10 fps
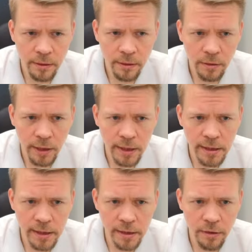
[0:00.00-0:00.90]
to
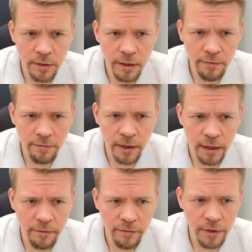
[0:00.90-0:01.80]
d6 or
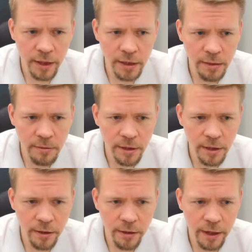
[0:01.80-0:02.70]
d5. If knight jumps
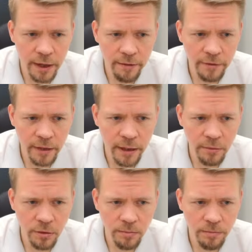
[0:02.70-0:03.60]
here, I have time
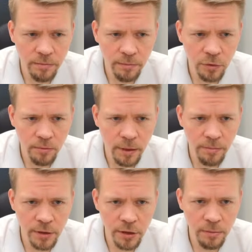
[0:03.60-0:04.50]
to put my
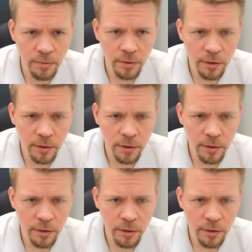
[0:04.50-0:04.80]
bishop